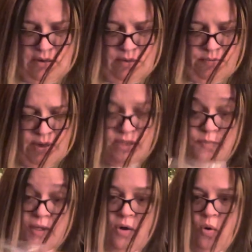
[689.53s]
but it's
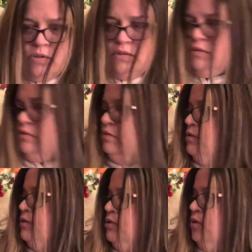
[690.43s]
been cold.
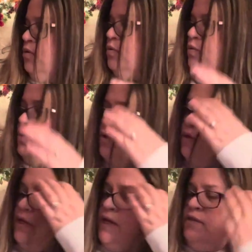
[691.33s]
So,
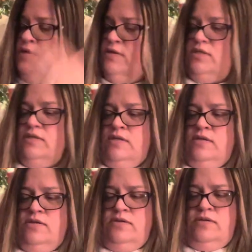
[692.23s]
and this
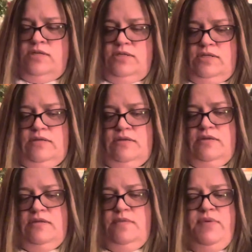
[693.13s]
is
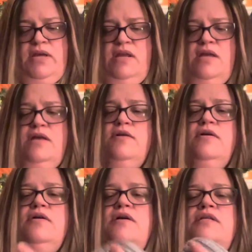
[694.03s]
the beanie.
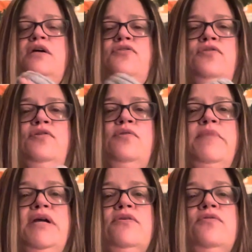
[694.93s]
It's got the little
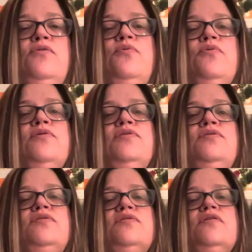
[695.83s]
Michael
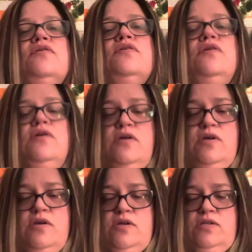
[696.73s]
Kors
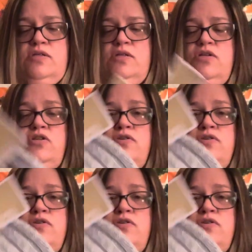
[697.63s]
signature